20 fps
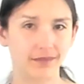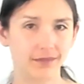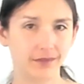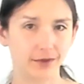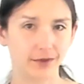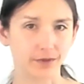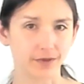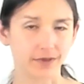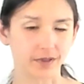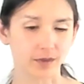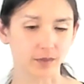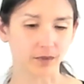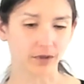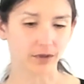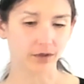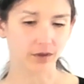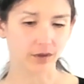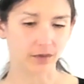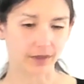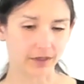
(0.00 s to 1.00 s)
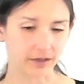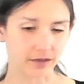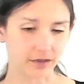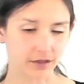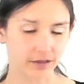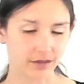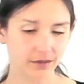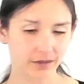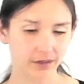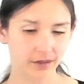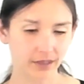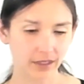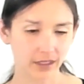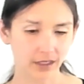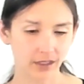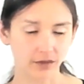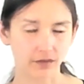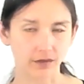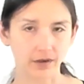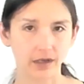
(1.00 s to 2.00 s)
to a similar question,
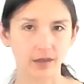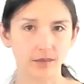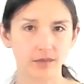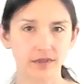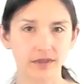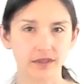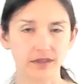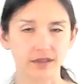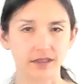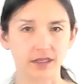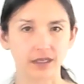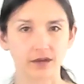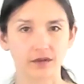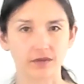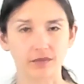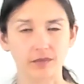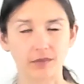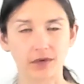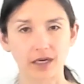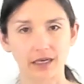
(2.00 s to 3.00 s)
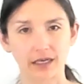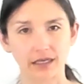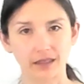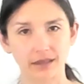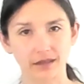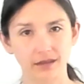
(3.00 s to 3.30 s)
freedom is a state of mind.